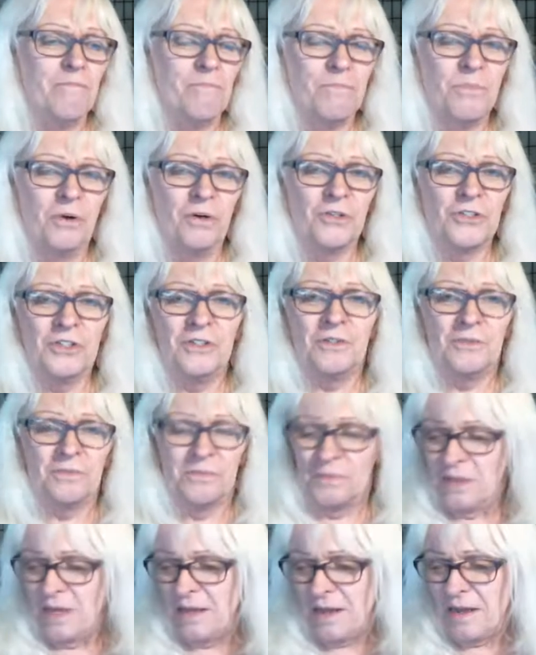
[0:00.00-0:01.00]
person
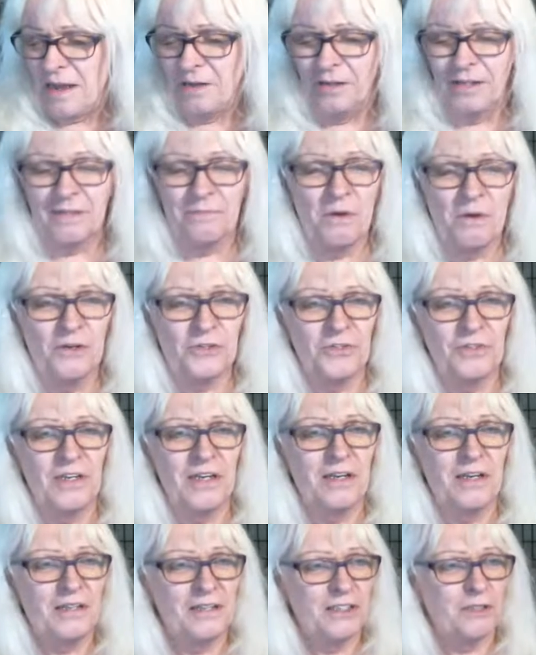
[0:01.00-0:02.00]
handling most of
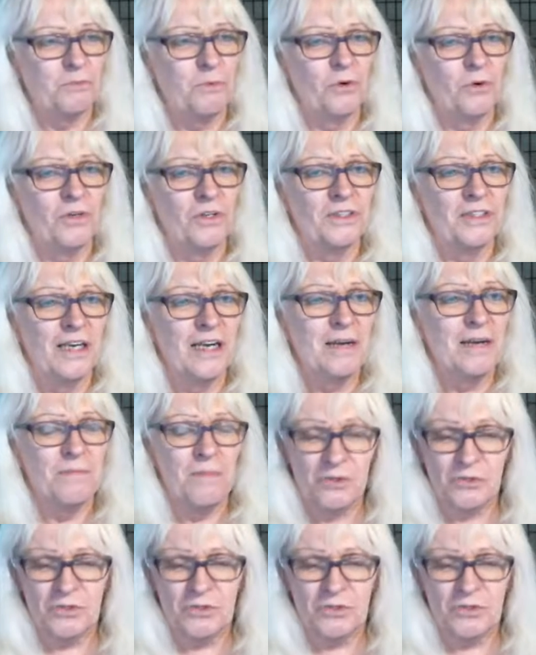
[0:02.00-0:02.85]
that at this point in time,